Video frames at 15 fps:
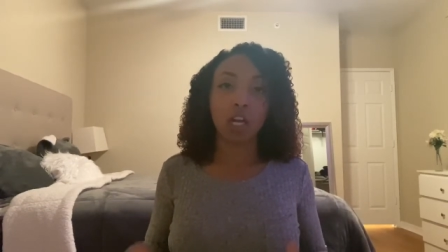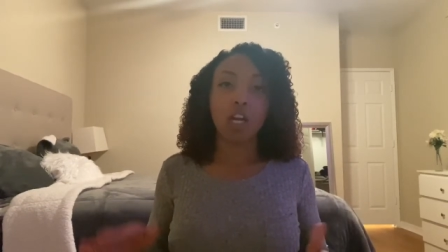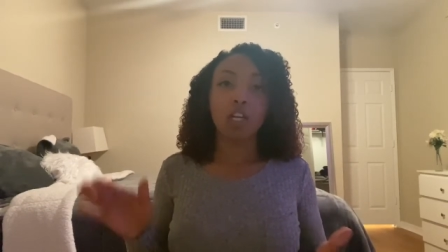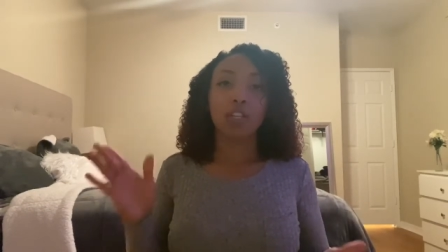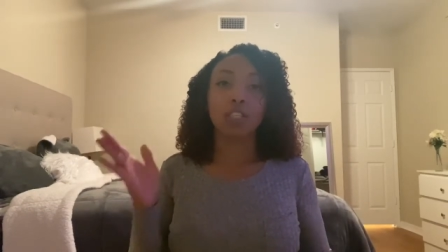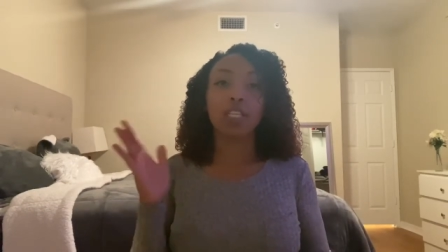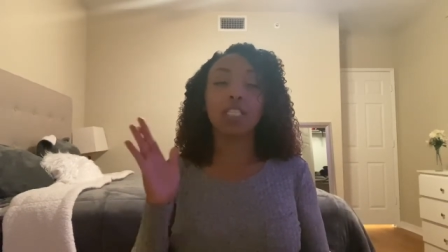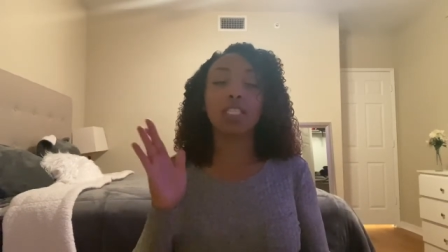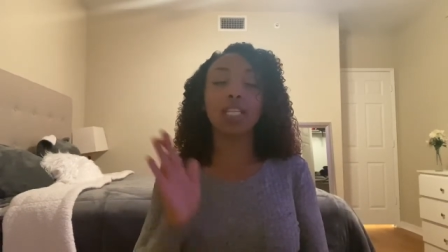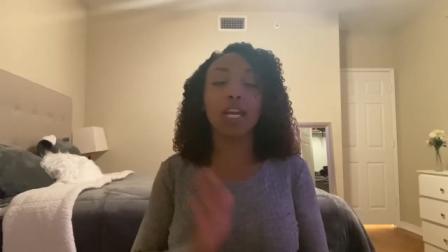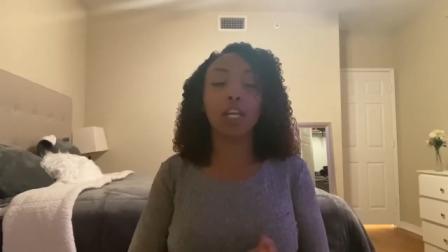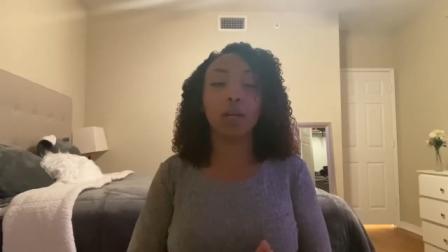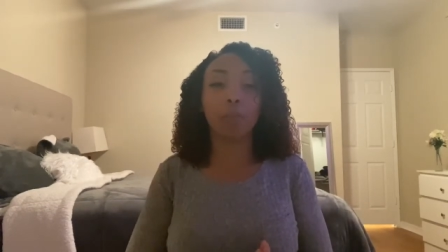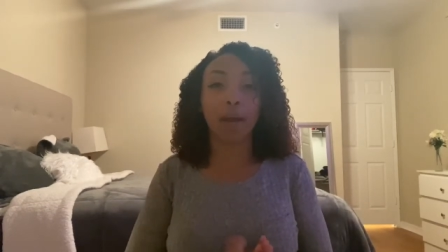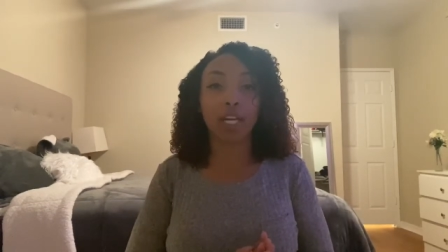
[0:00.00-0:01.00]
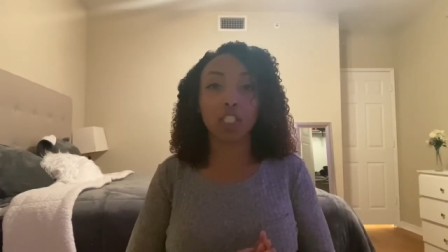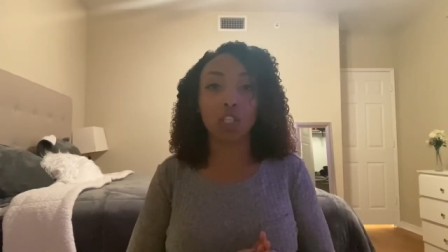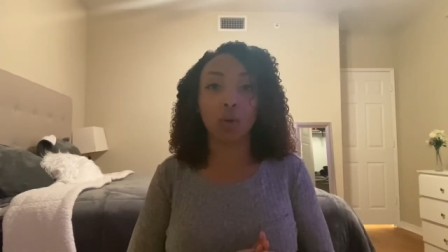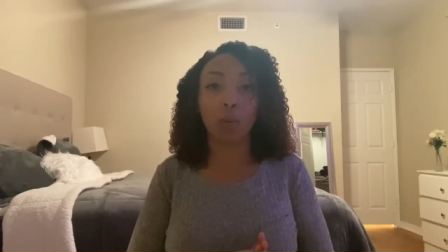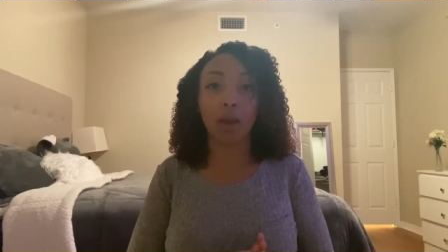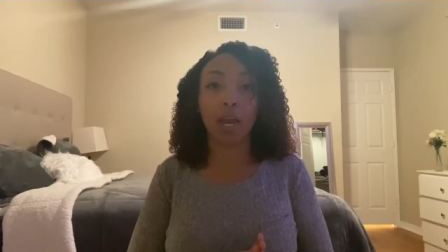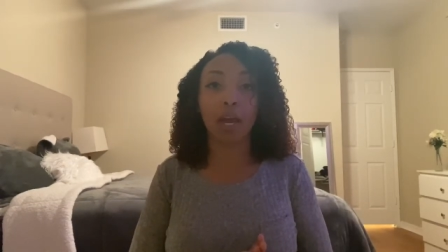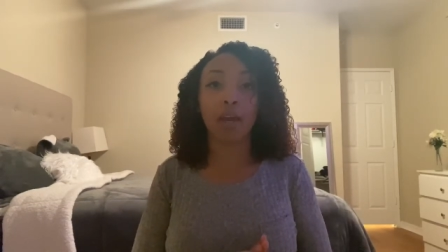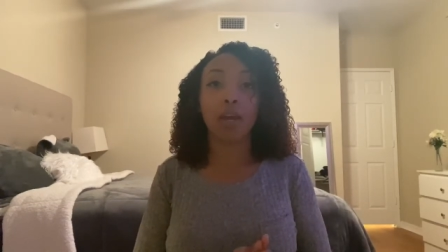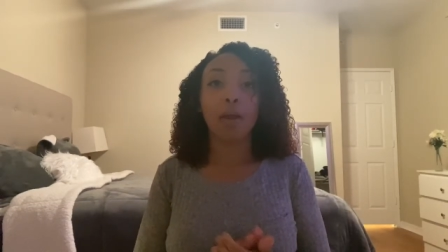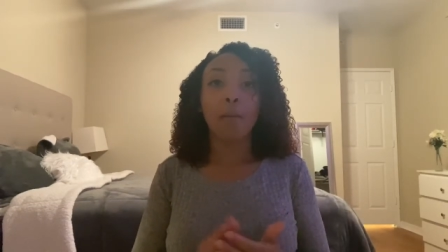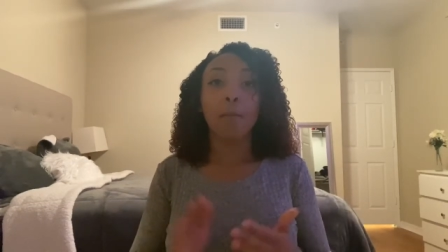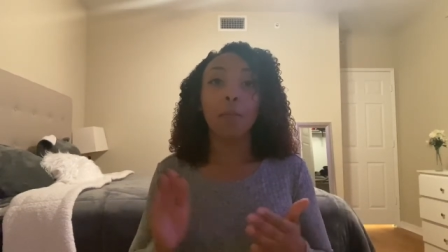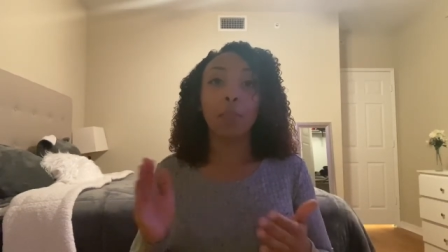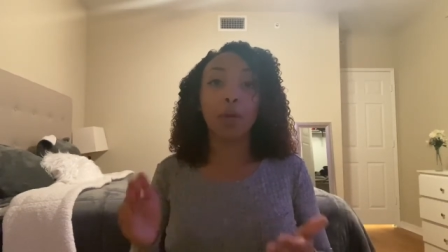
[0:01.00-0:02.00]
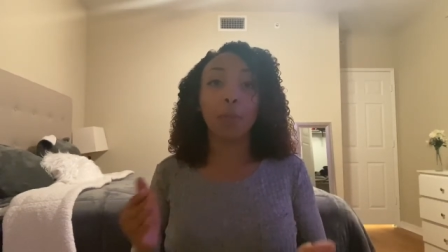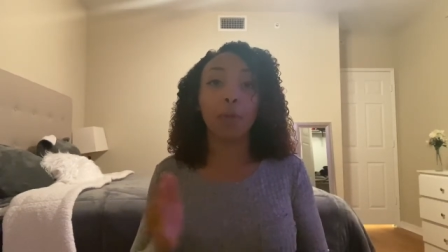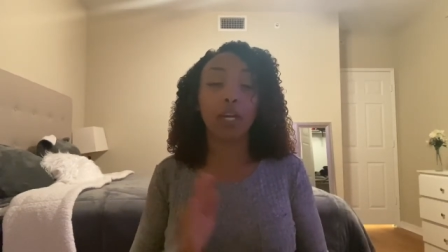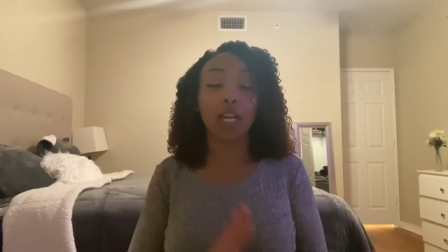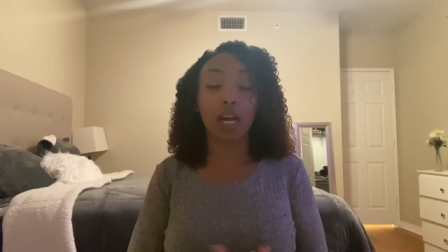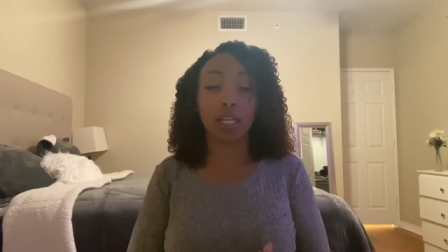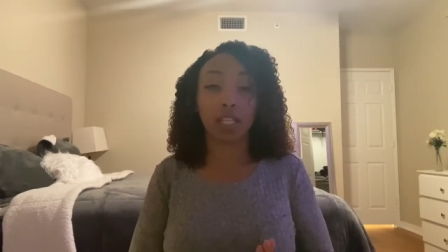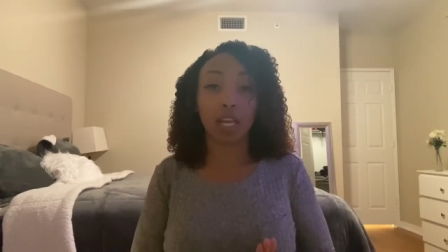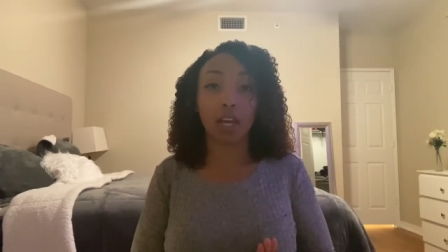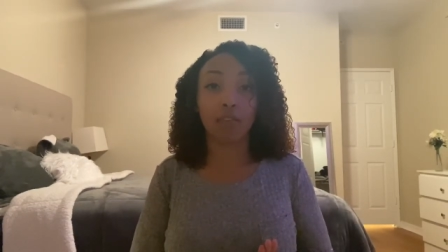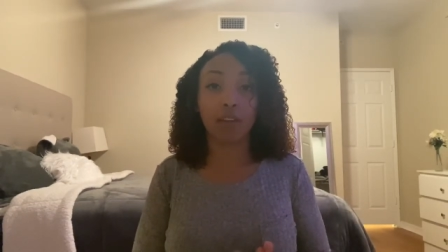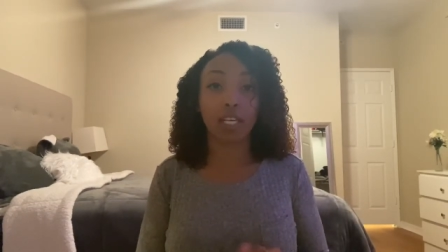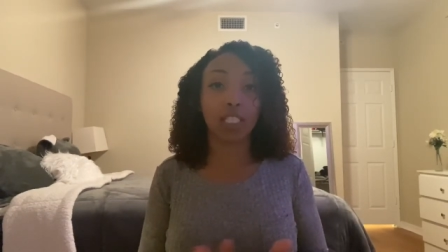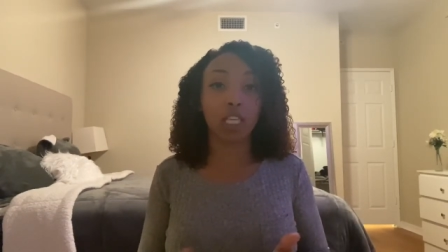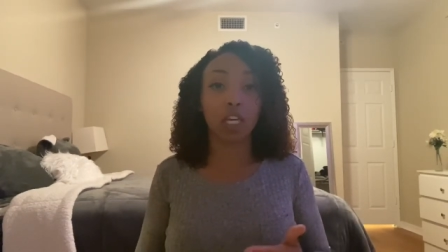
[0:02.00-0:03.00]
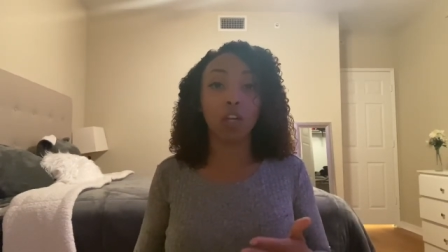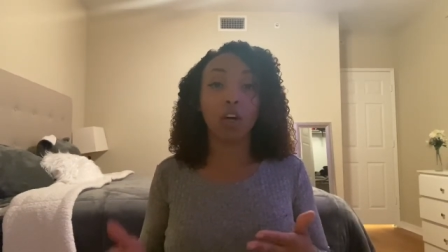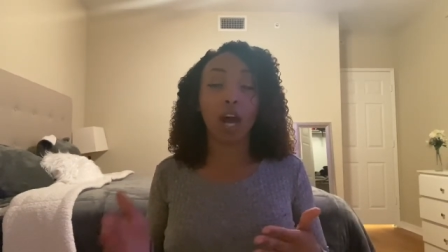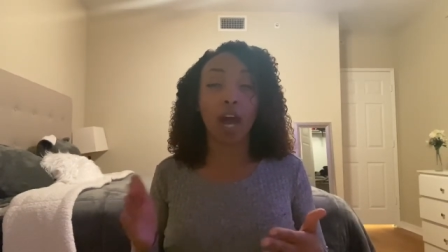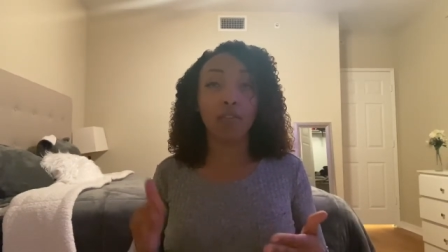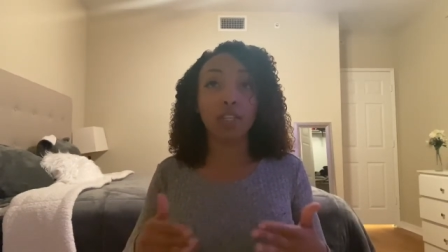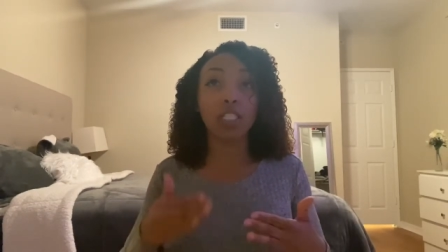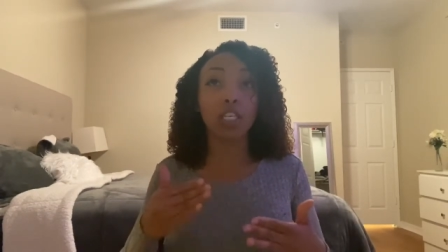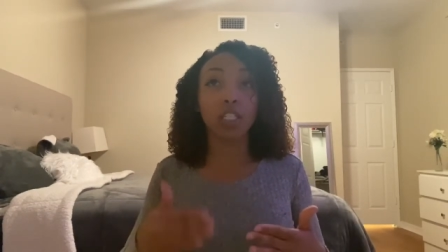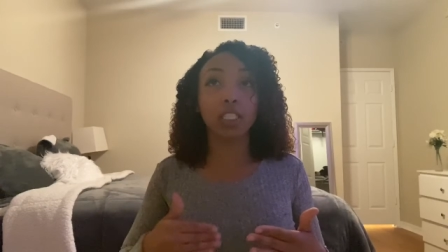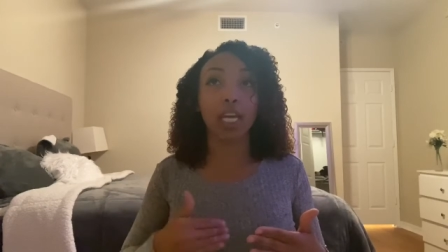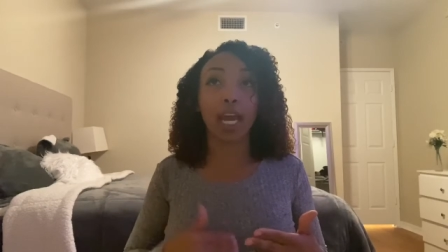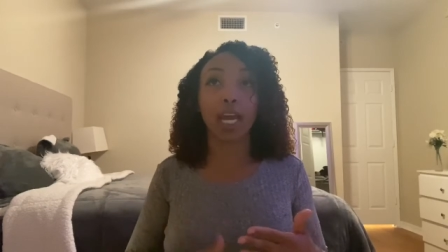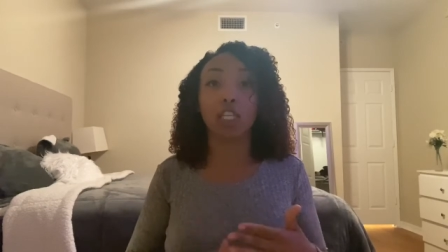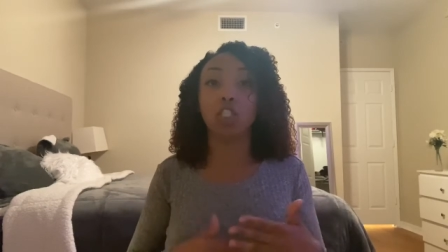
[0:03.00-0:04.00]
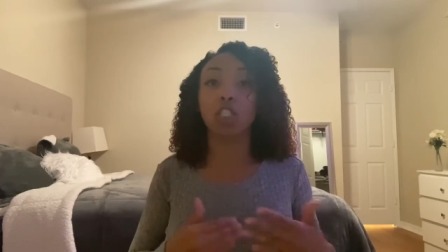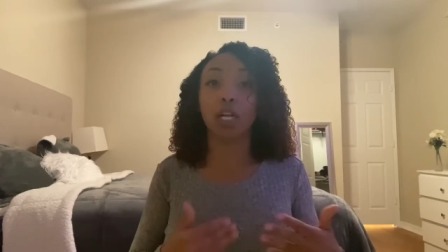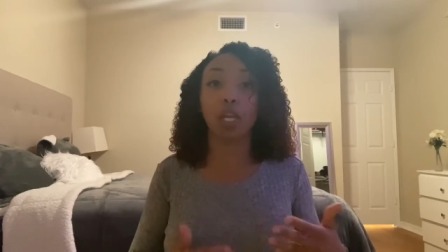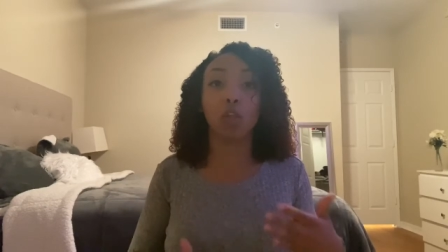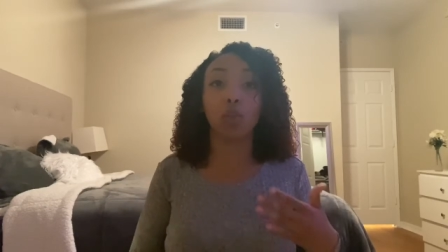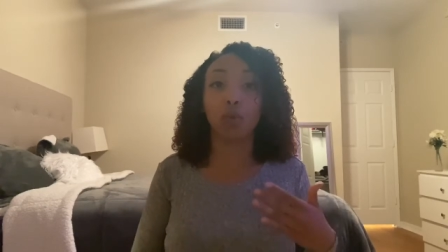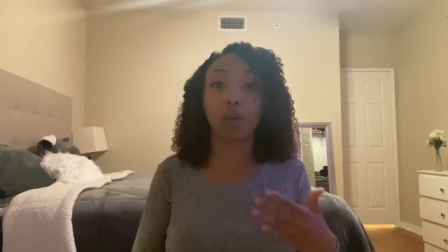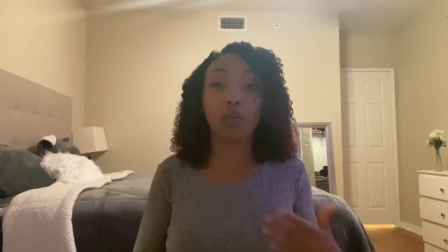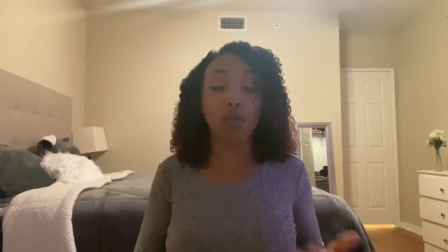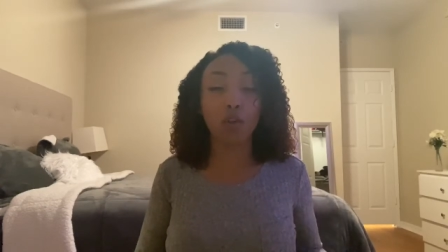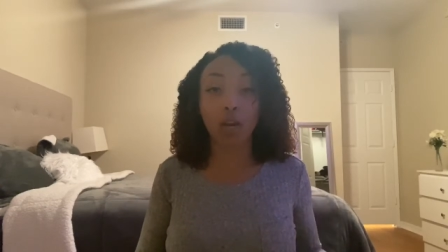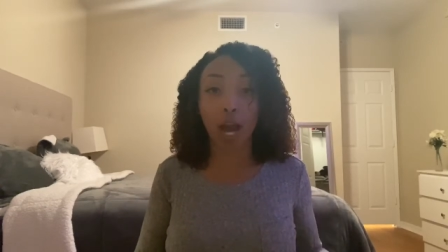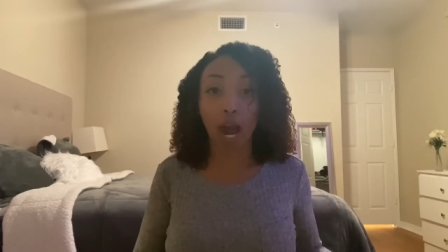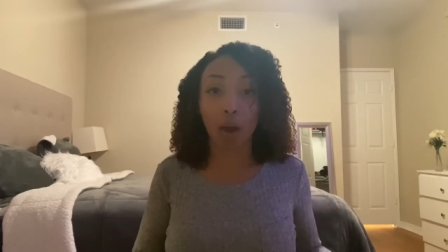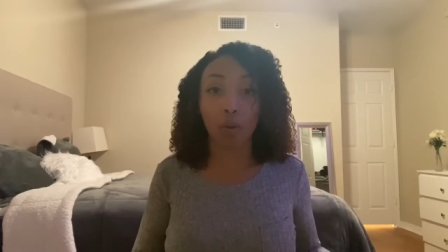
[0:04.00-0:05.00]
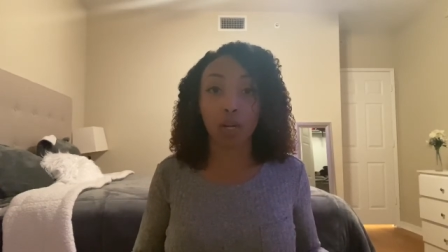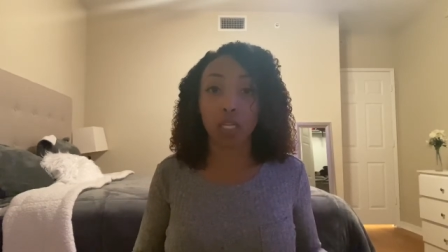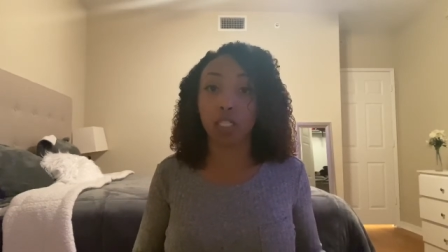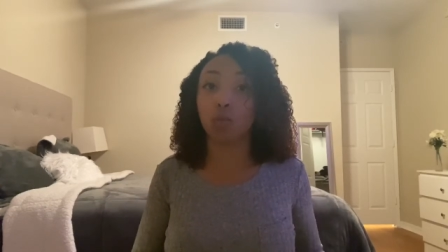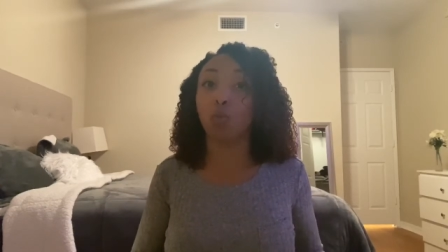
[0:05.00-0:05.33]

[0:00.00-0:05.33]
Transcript: Just set your mind to it, be productive, like single every single day, study three to four hours,